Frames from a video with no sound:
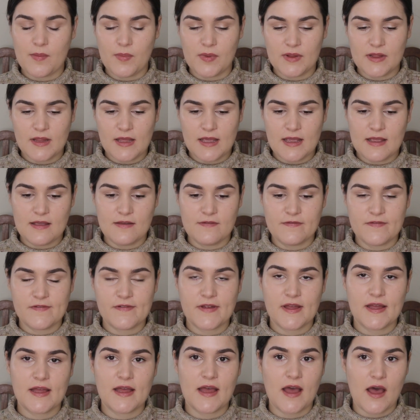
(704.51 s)
believe,
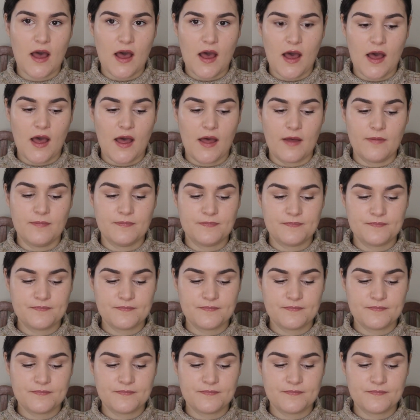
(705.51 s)
are